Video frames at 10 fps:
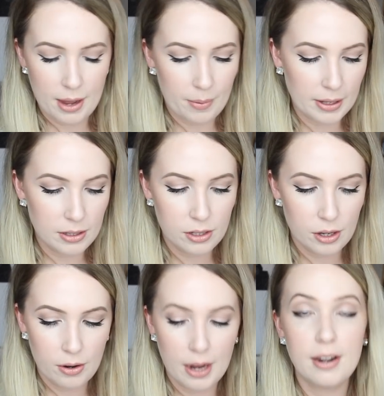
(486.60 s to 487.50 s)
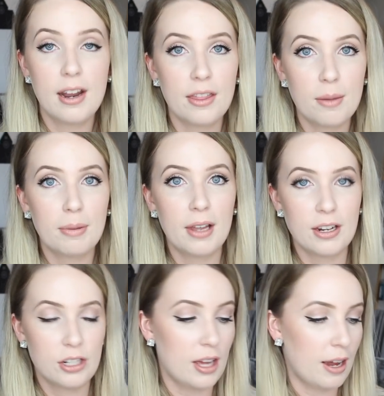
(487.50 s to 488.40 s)
that one. So another
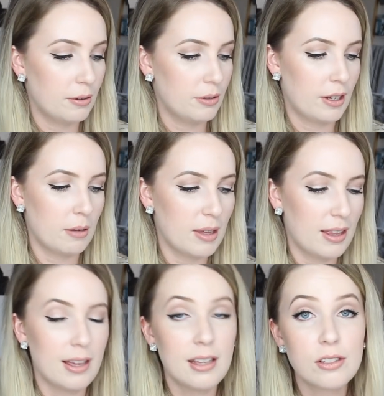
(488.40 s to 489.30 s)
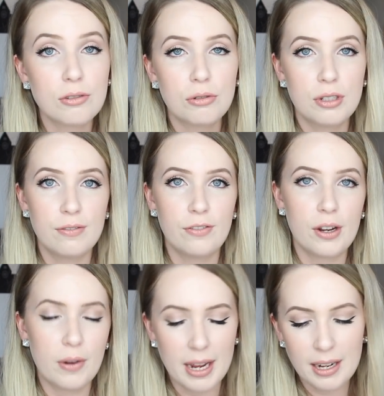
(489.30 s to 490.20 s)
blush that I would recommend that is cruelty
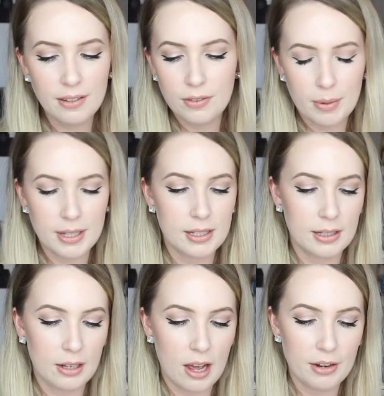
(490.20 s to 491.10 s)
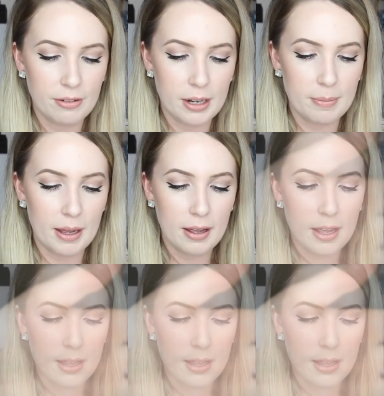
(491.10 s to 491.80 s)
free or any of the ones in the line really, but